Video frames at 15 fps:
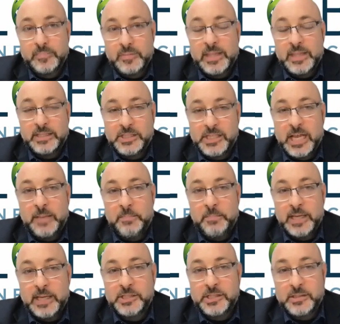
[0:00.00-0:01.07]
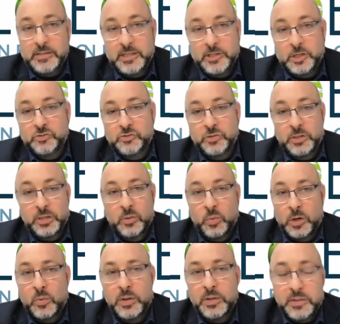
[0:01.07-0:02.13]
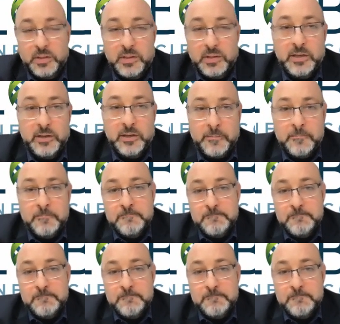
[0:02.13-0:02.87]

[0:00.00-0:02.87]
CIPS in Australia work with here?